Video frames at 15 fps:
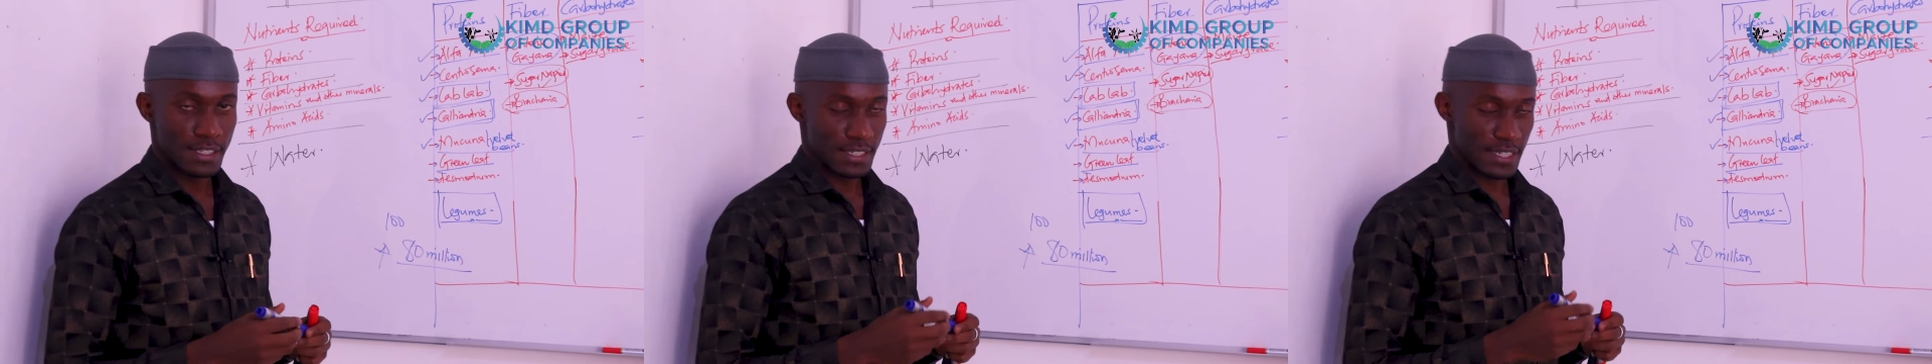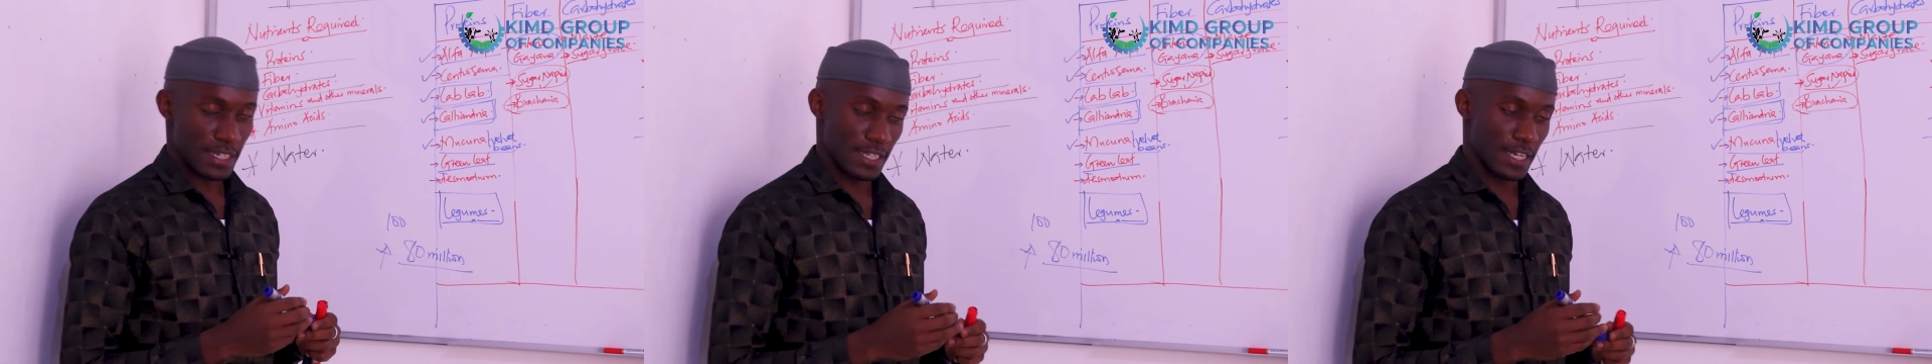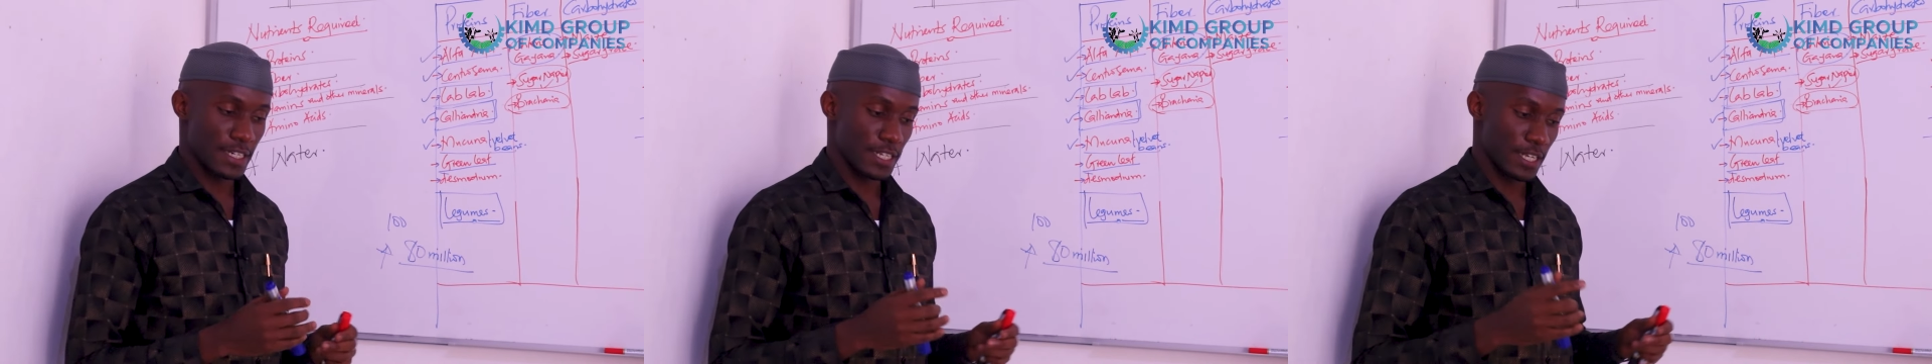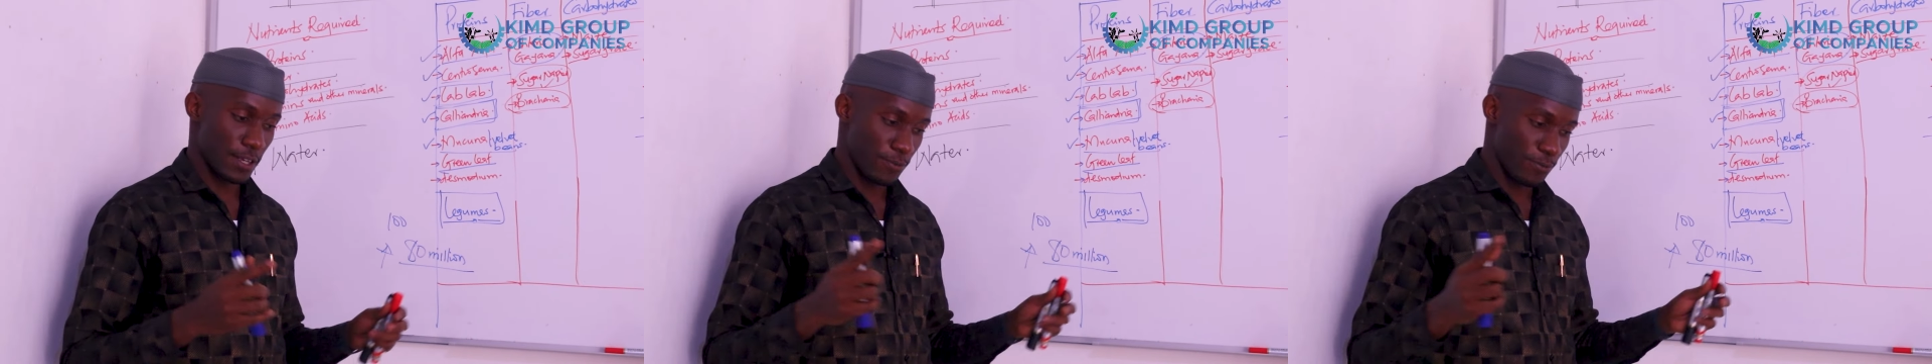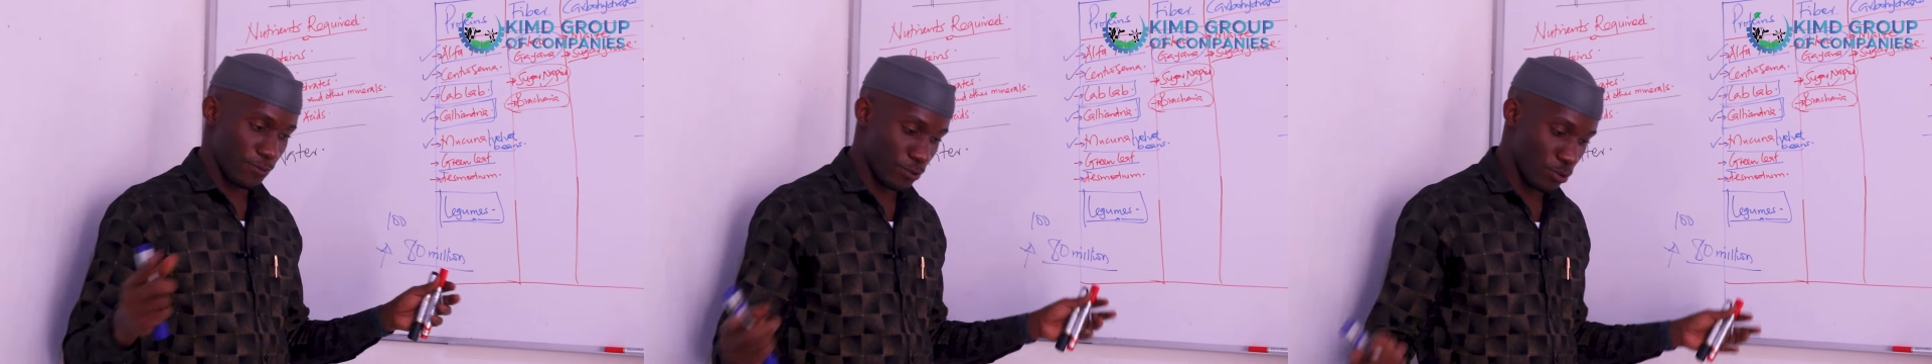so that
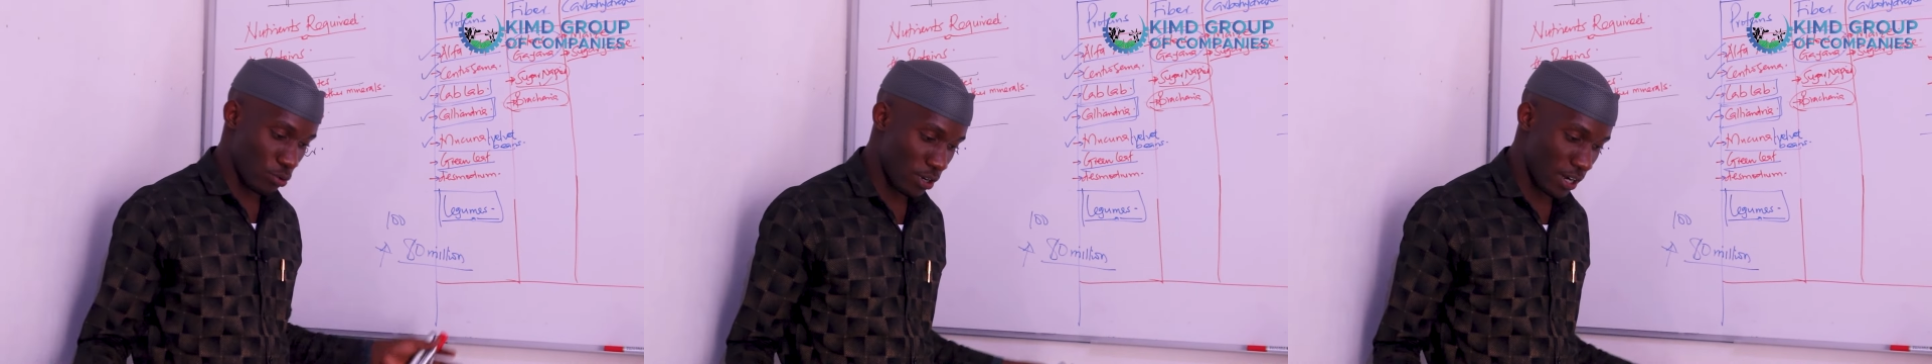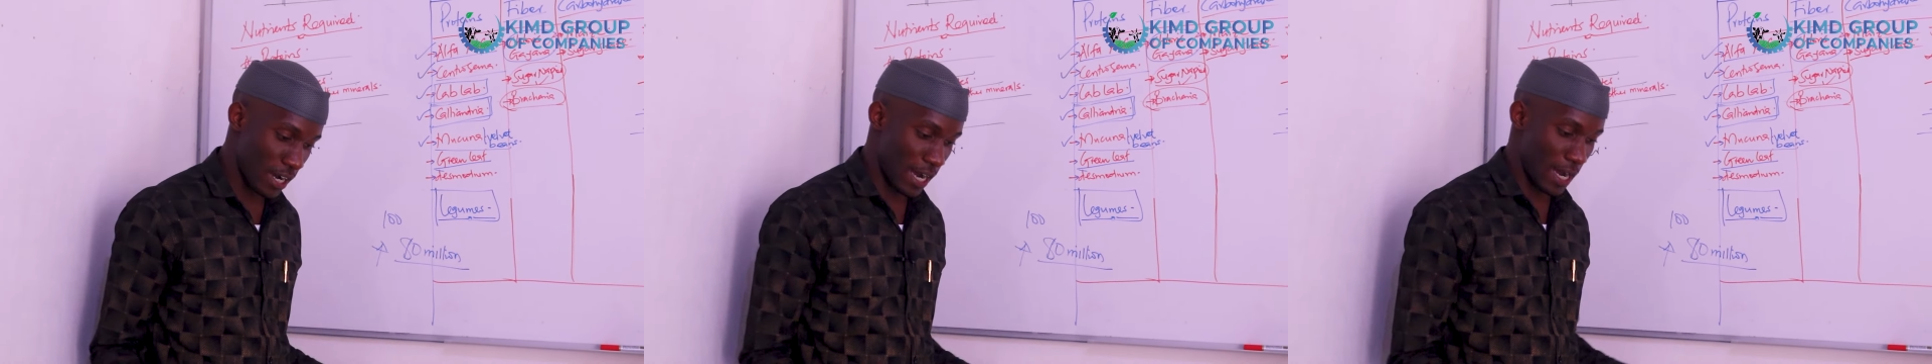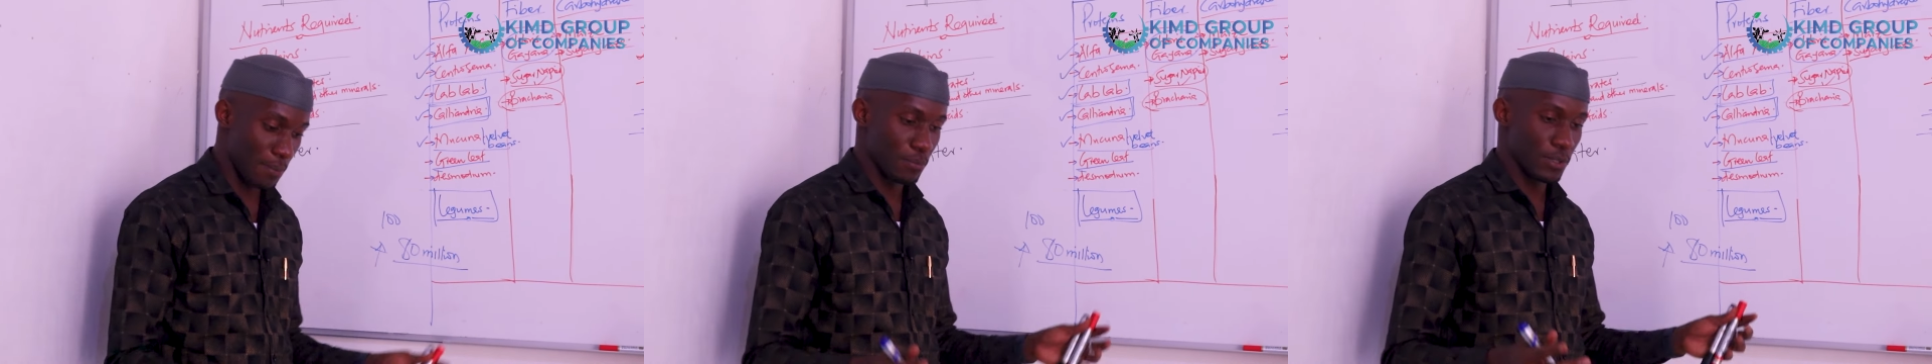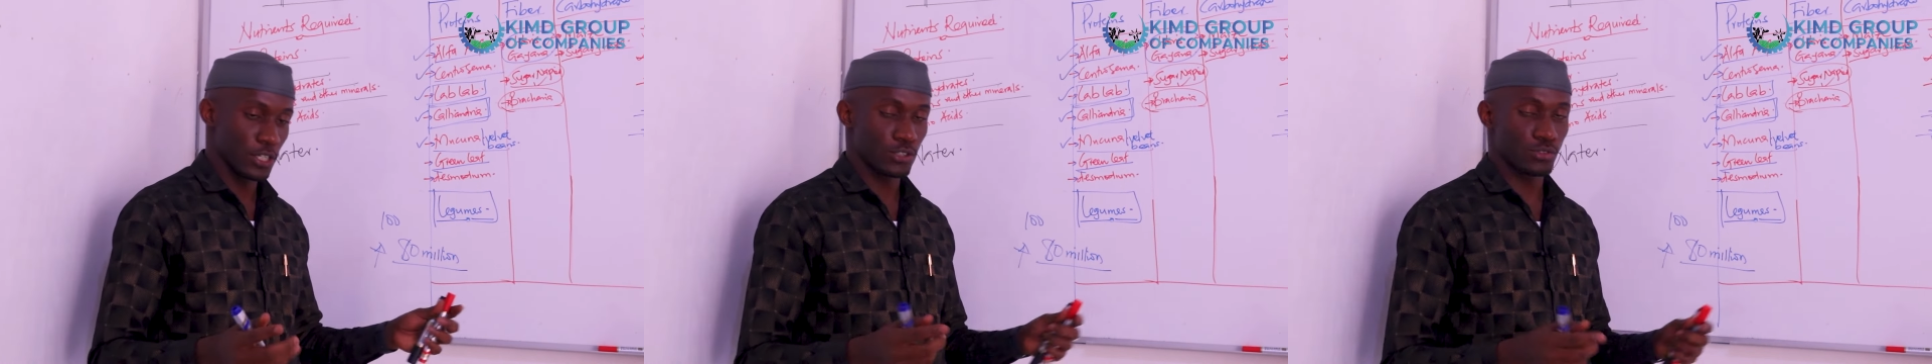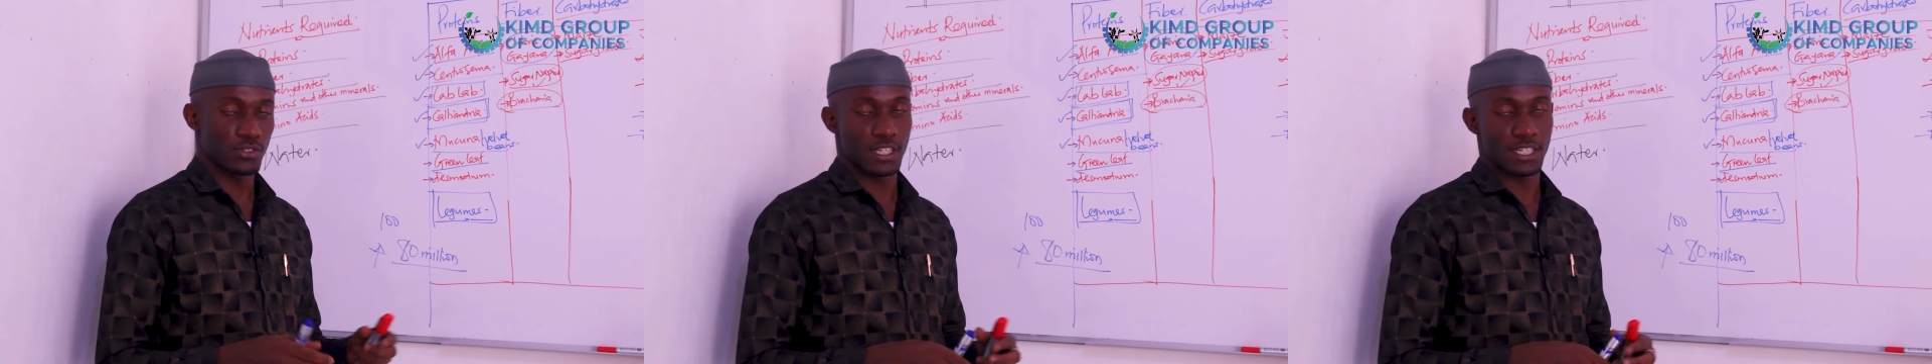if you come
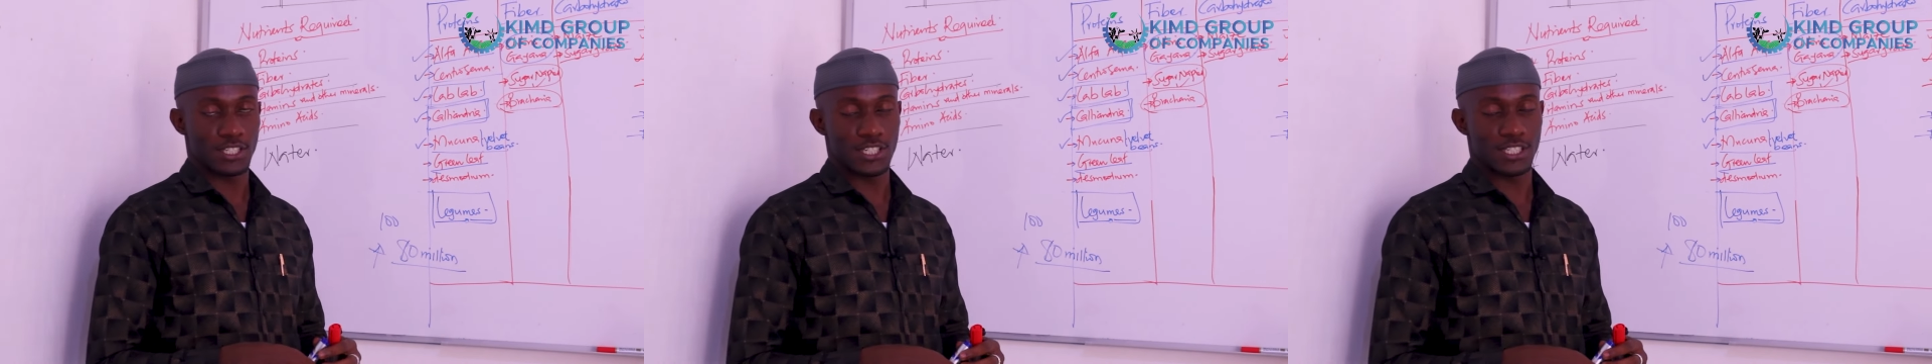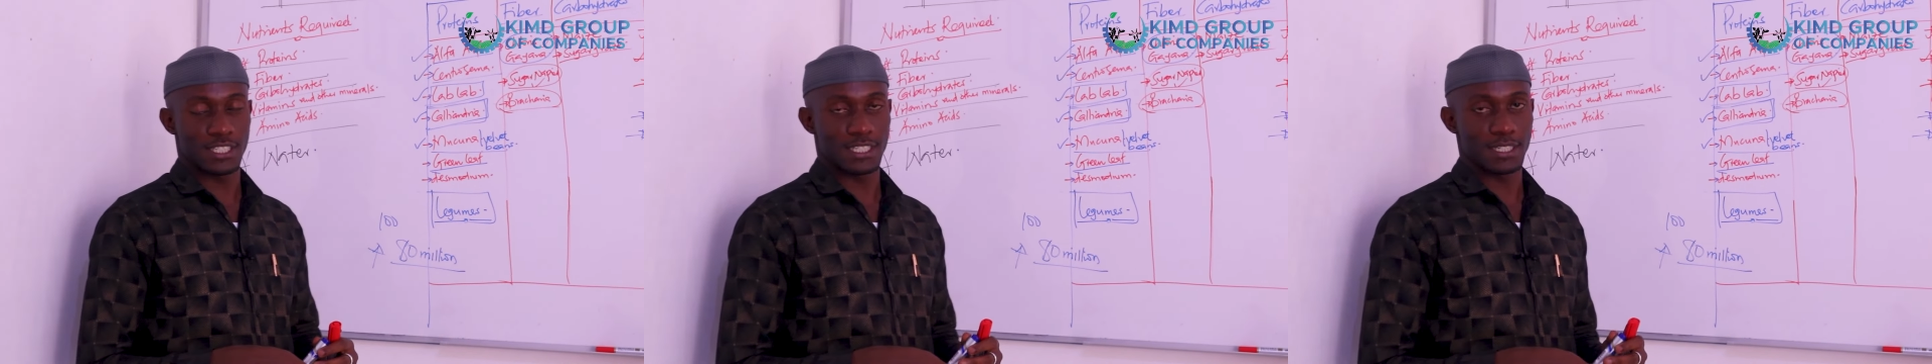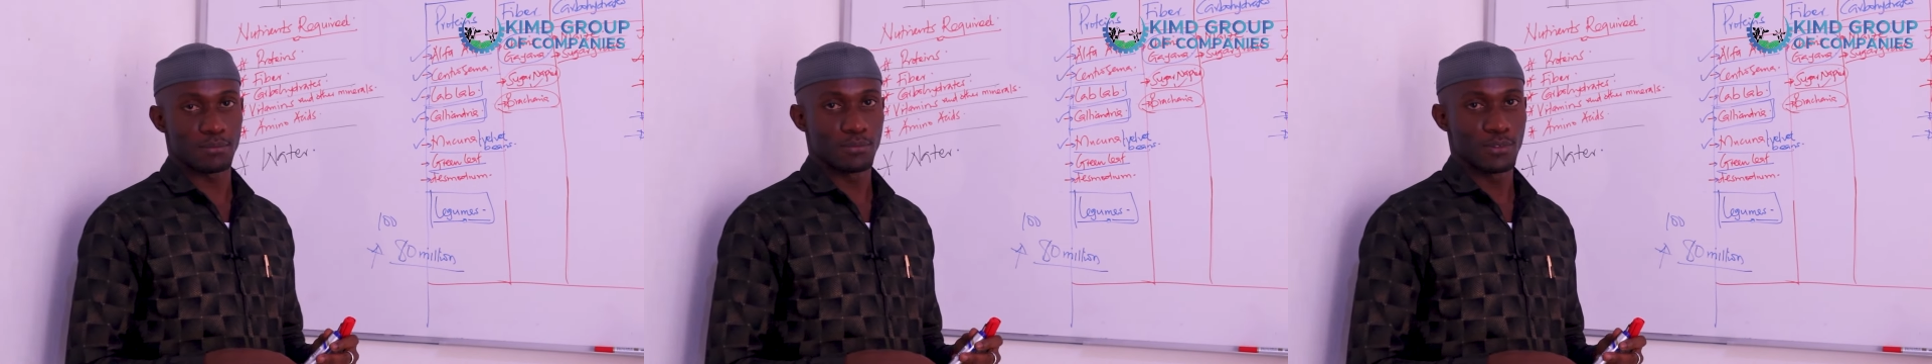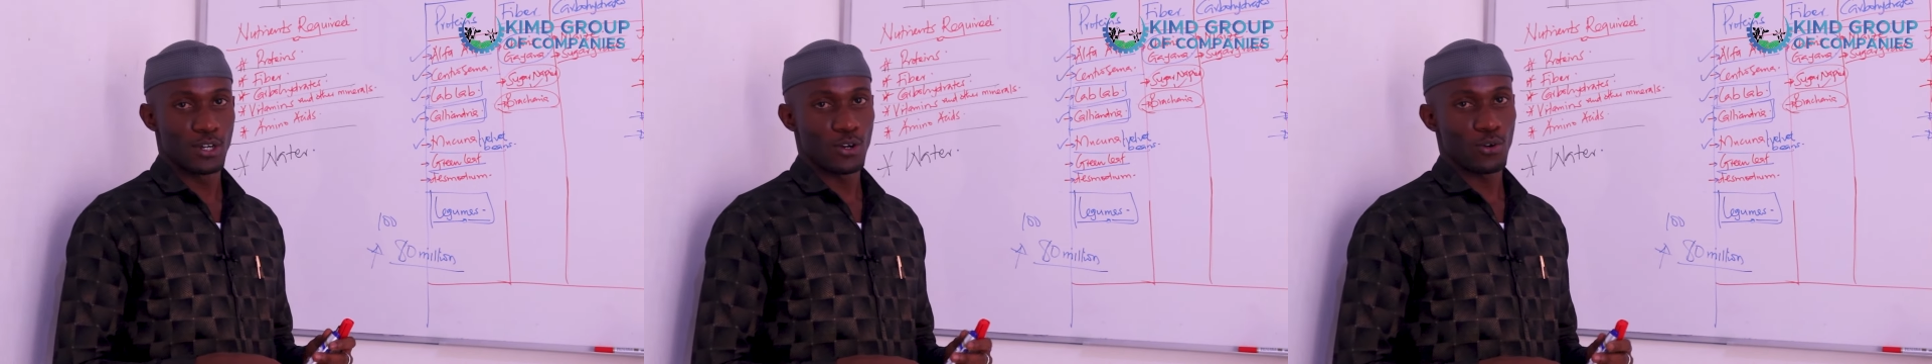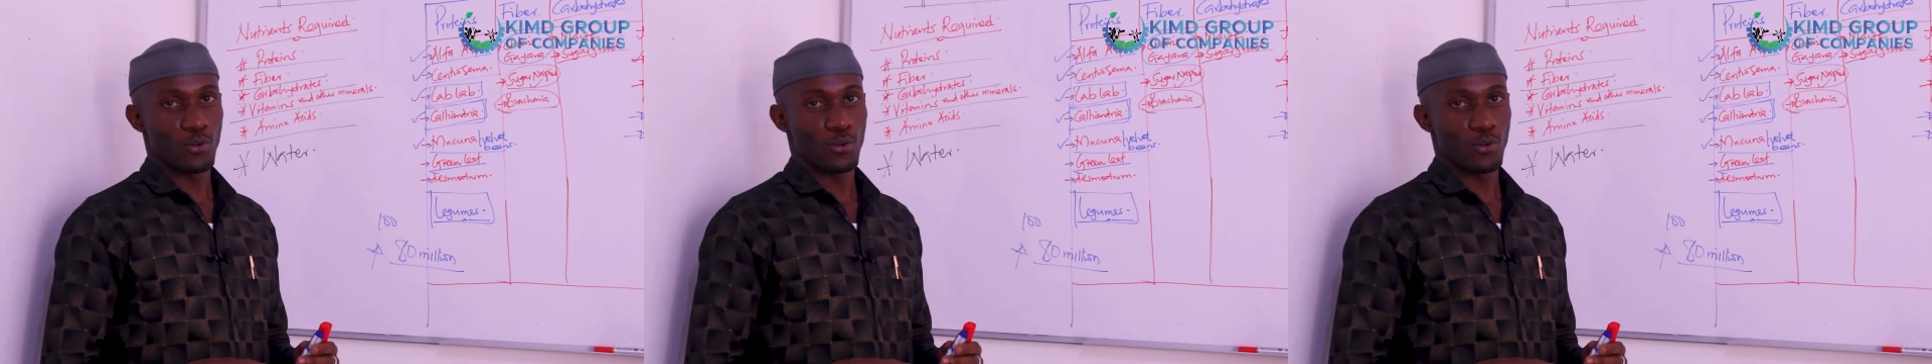into the system